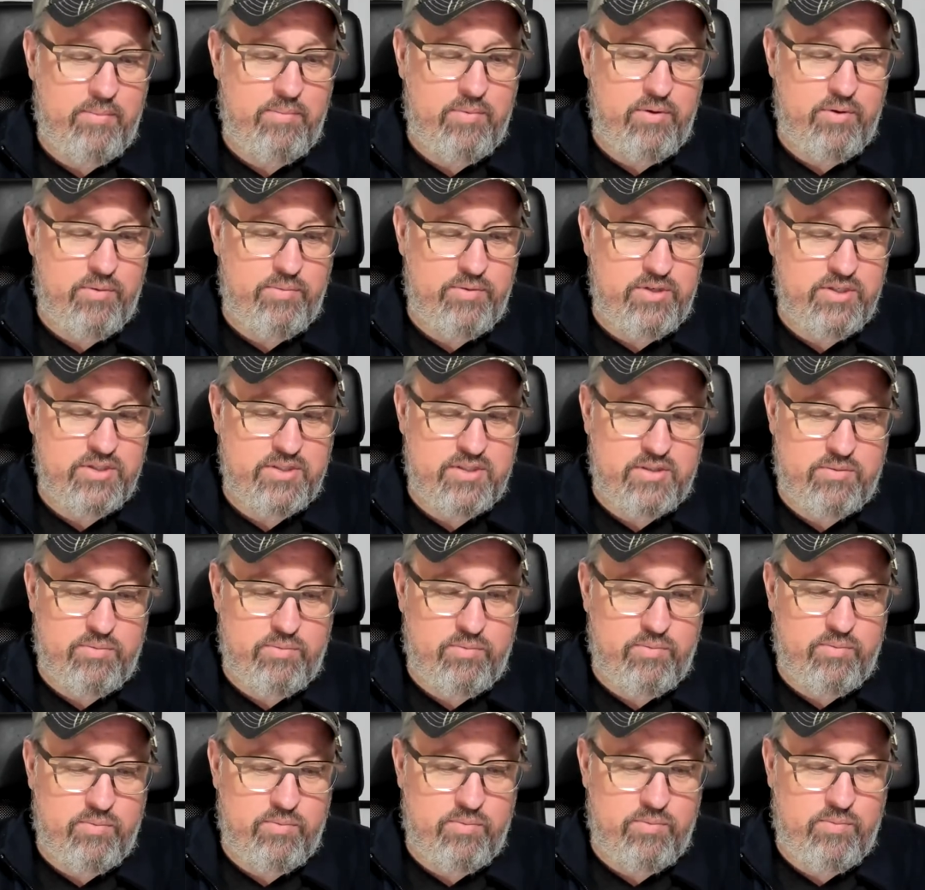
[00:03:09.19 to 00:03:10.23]
They're just
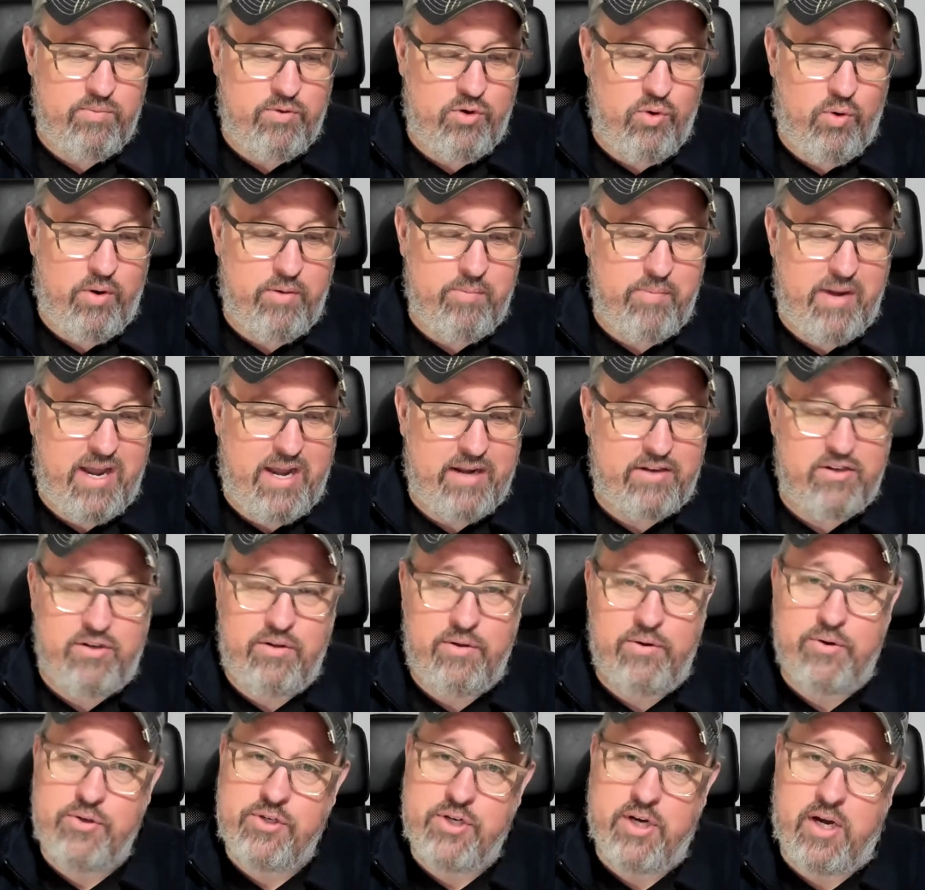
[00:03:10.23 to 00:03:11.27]
going back to
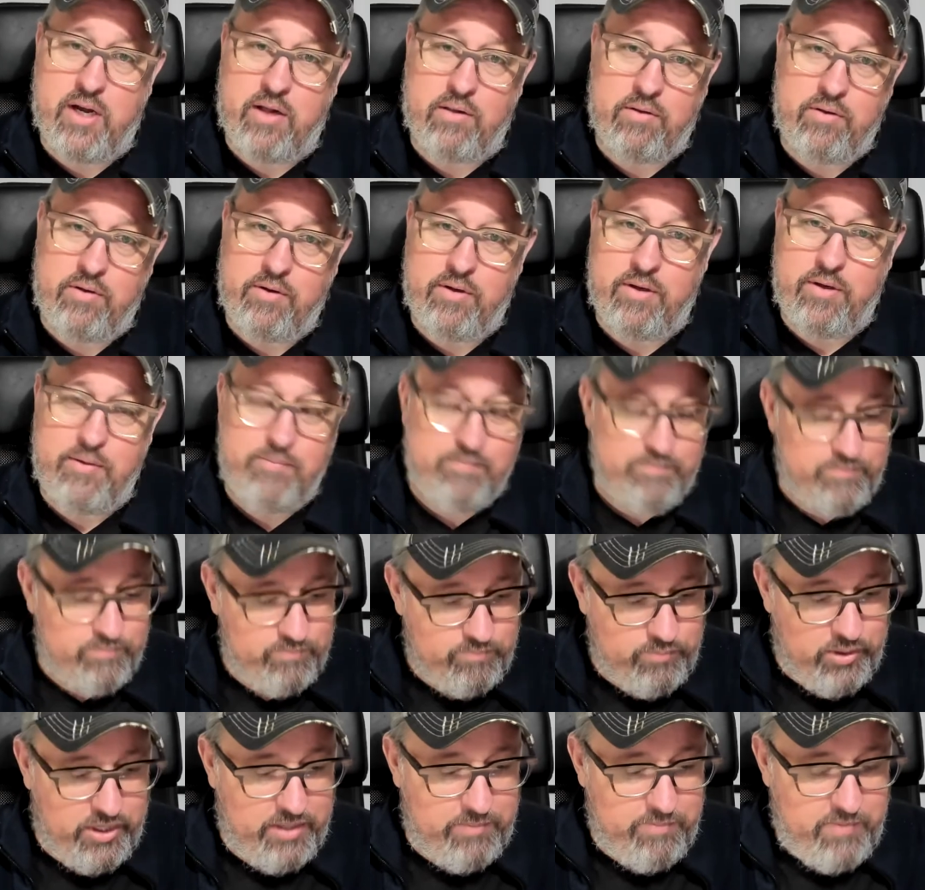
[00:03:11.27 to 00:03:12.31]
their childhood.
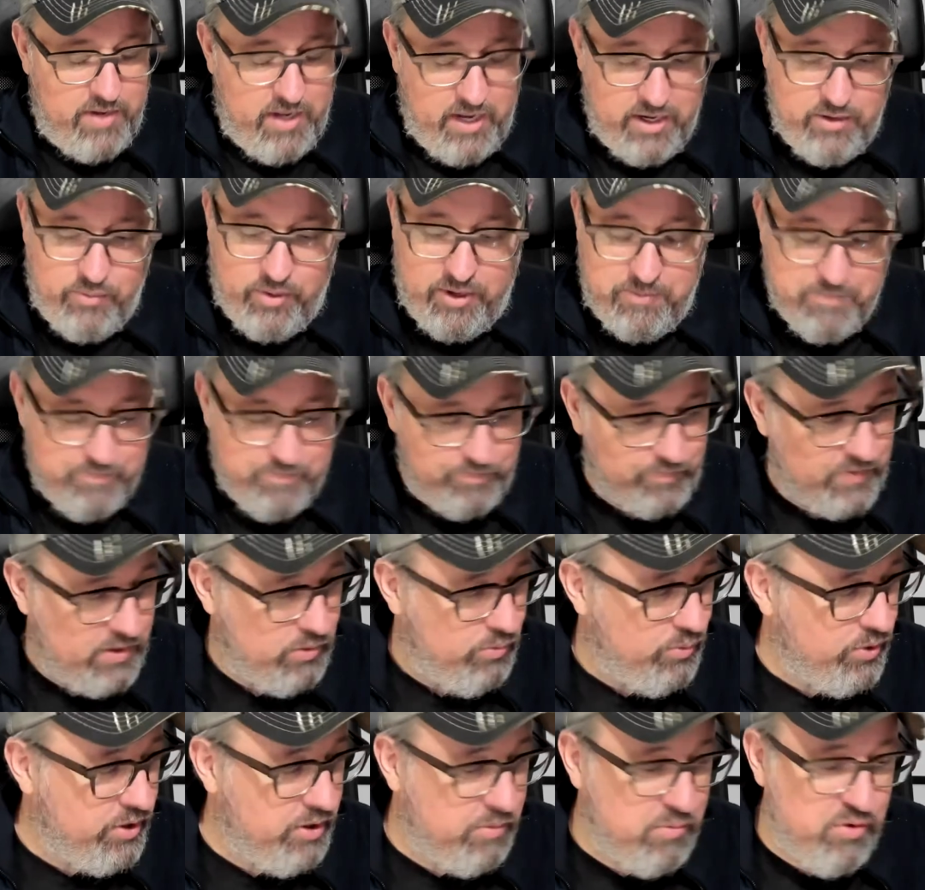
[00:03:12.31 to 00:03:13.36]
But anyway,
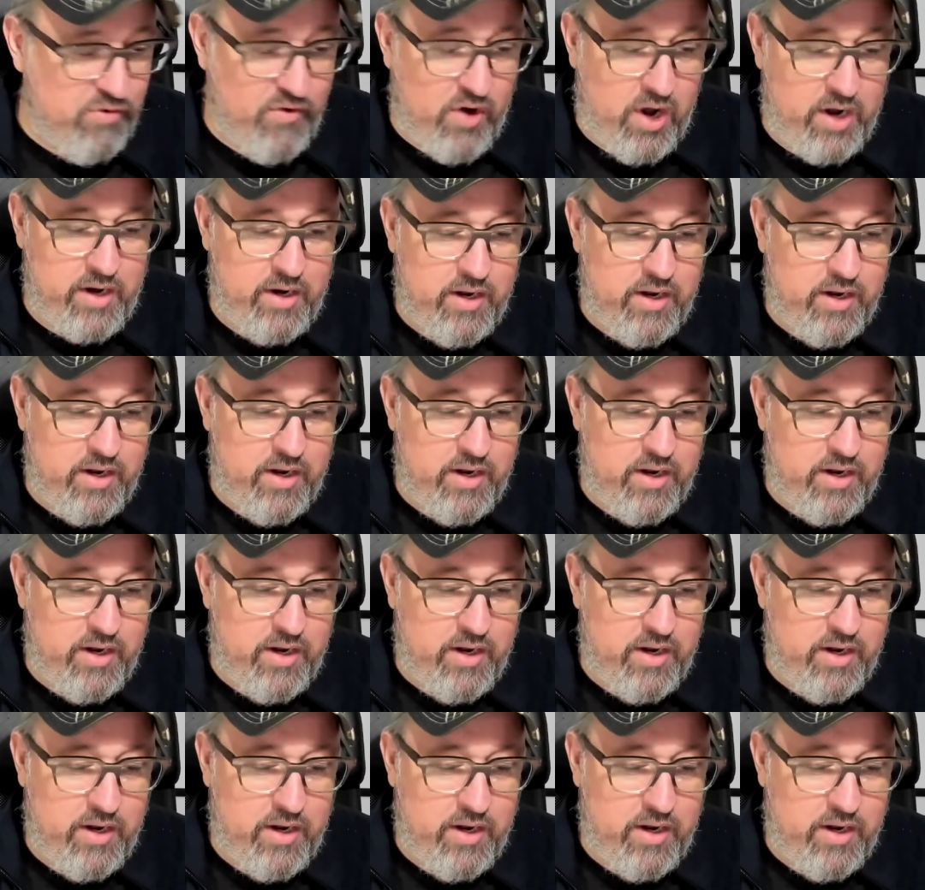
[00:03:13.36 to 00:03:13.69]
we're going to move on.